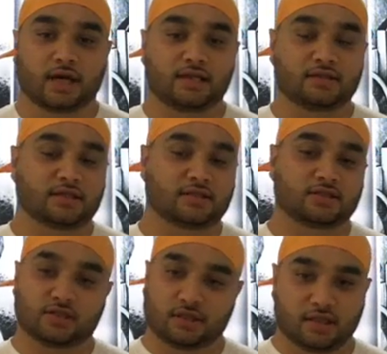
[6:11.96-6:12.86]
and he
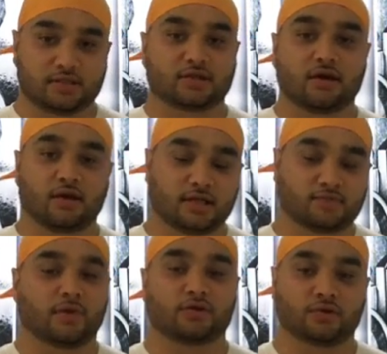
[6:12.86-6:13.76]
says, "This girl
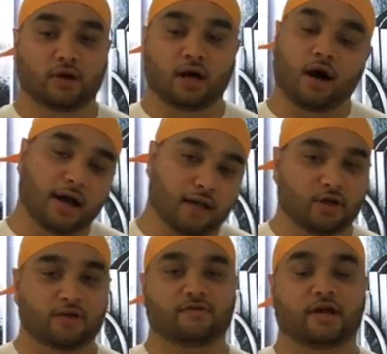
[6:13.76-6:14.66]
is my daughter, I
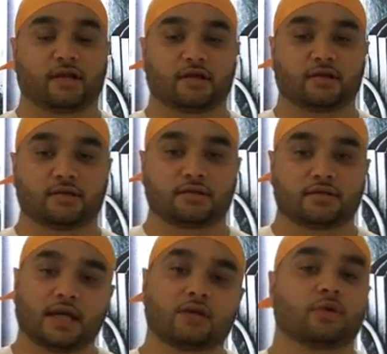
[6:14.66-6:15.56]
am her father,
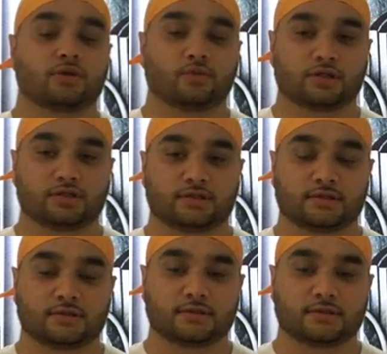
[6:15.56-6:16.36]
take what you wish."